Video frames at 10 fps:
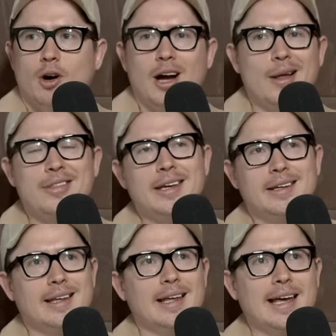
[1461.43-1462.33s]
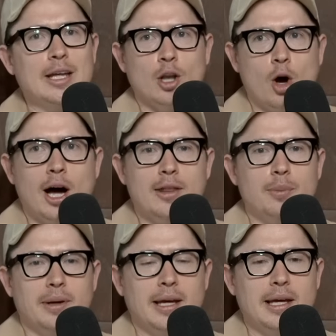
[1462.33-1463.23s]
I think it'll either
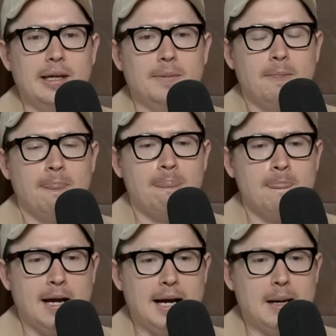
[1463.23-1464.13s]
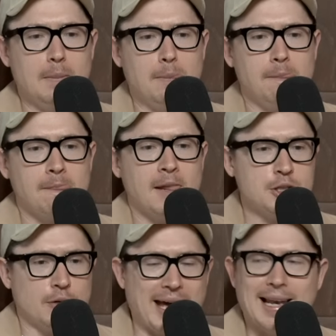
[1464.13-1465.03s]
be. Um,
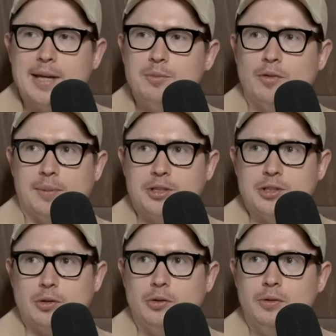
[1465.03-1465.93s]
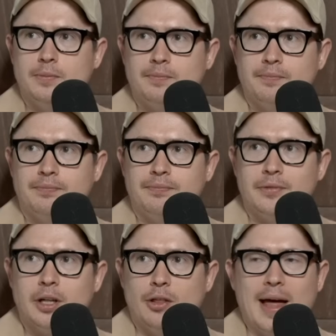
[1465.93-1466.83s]
so if Adelaide move up to 2
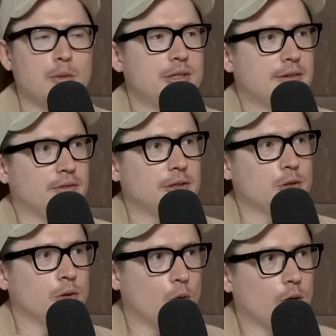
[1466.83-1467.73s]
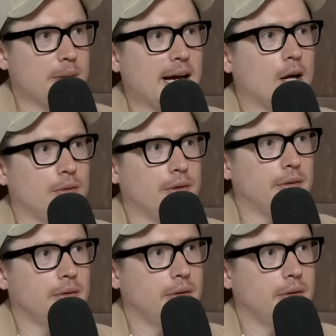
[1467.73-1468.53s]
mm-hmm. they would definitely do it, or it'd be Carlton.